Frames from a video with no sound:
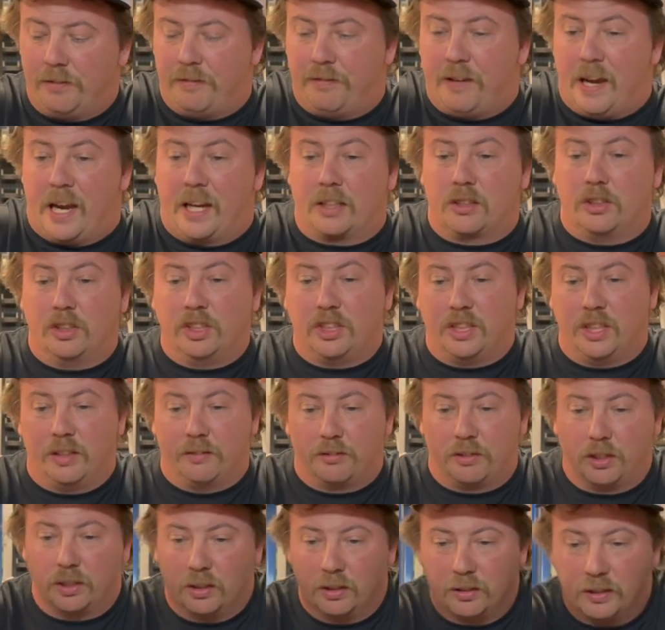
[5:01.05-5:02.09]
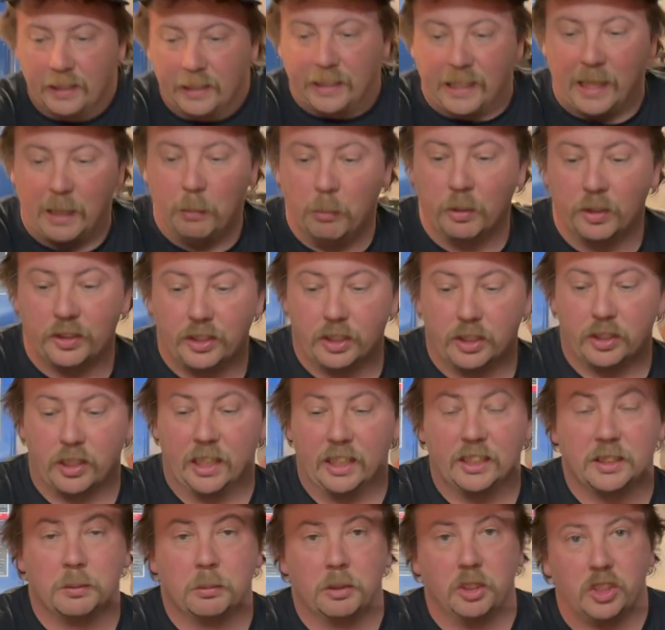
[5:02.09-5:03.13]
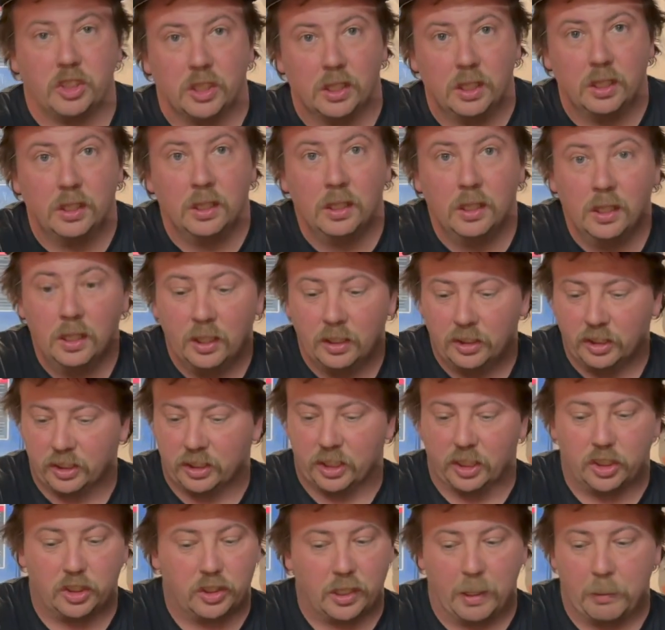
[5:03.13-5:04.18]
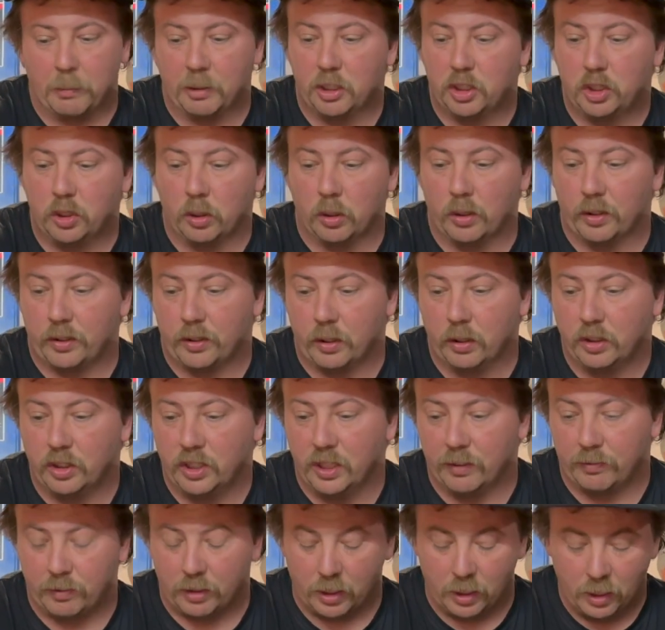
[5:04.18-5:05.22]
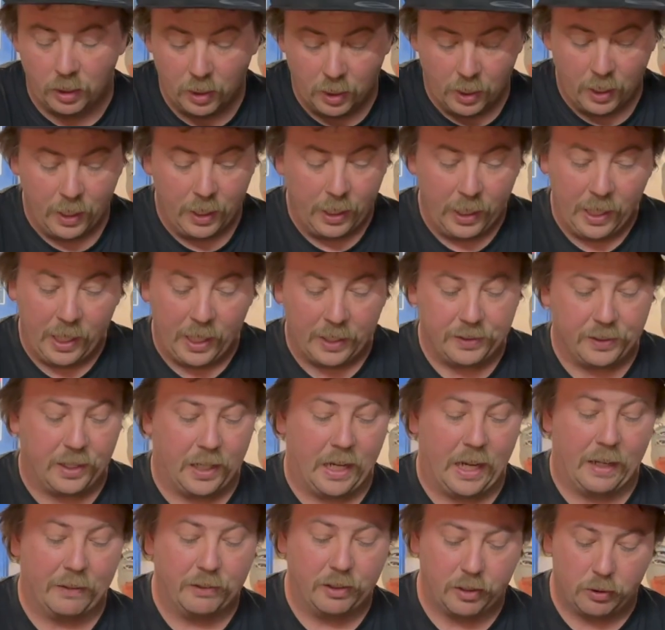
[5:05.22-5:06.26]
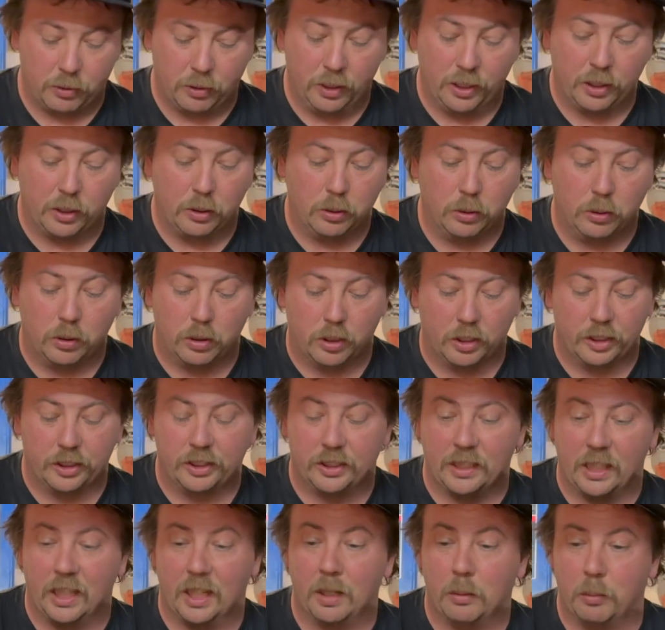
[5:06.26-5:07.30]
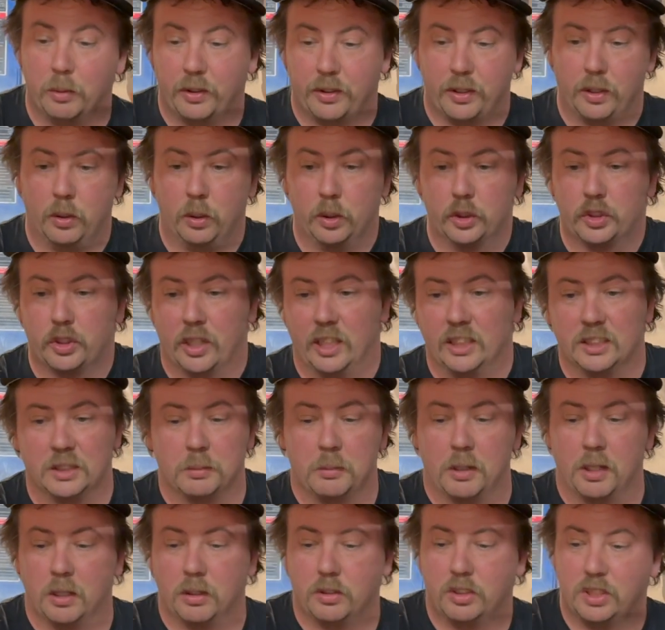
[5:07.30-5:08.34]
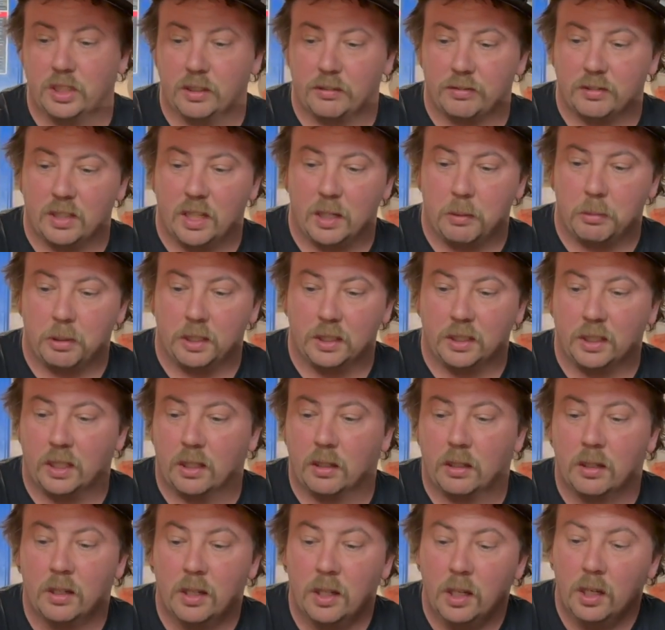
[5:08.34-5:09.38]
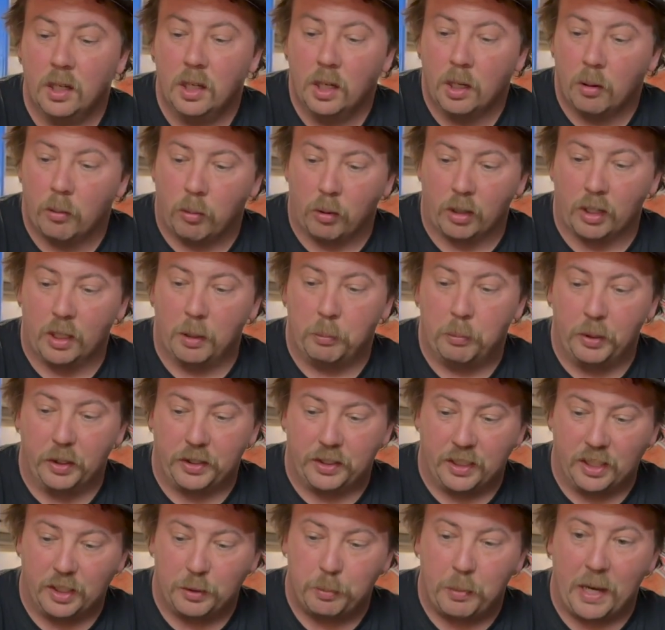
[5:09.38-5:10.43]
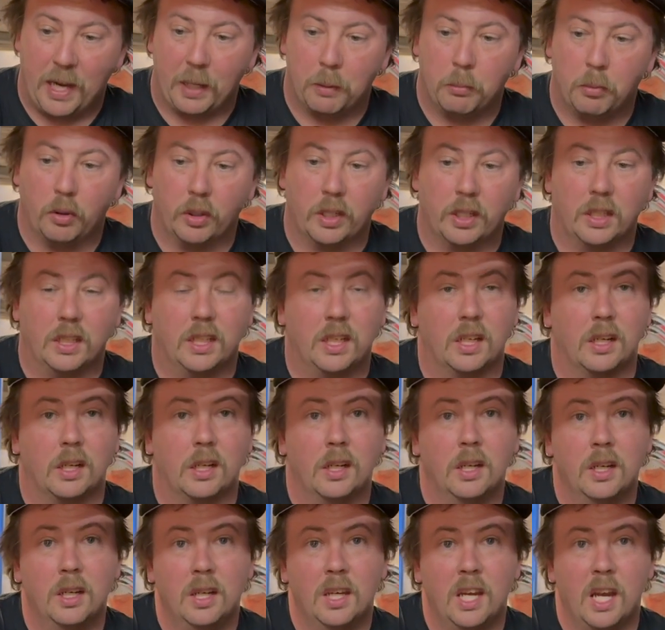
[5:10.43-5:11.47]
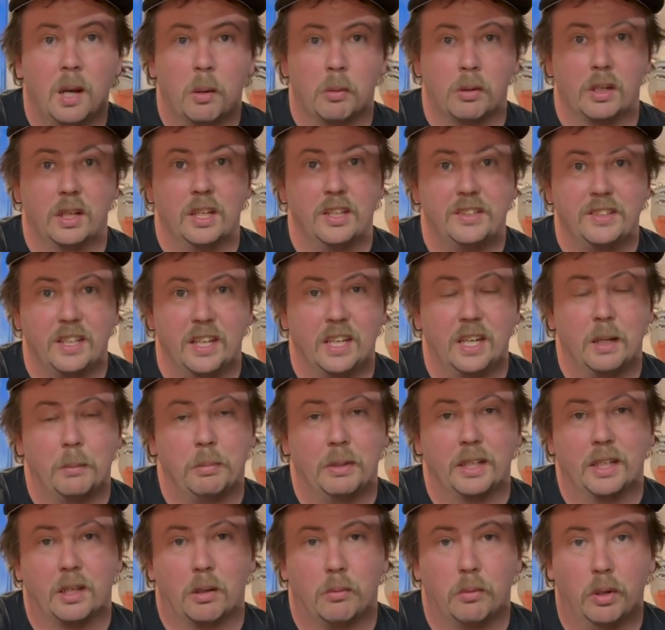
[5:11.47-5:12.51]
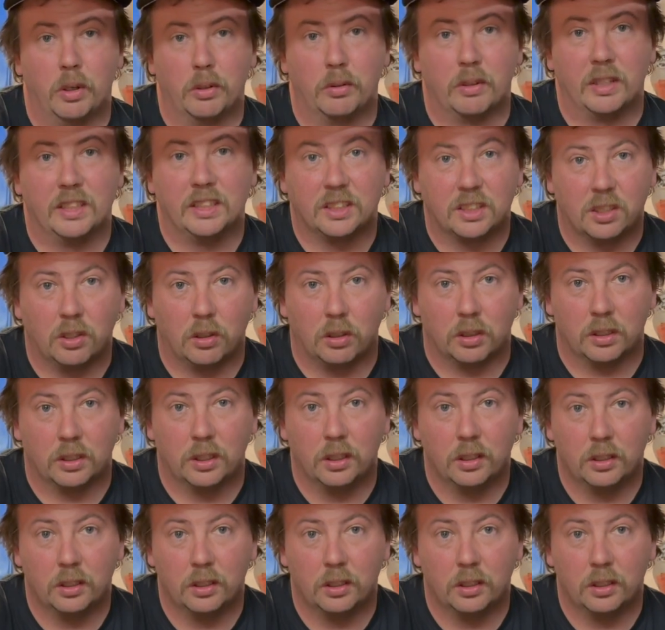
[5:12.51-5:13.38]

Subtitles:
factory shifter that came with the transmission, just a Tremec short throw shifter. And then I have this really cool hearse set up with an old Transmero shift knob on there. We're gonna put this bad boy in here, and we're gonna set it up like a road race car,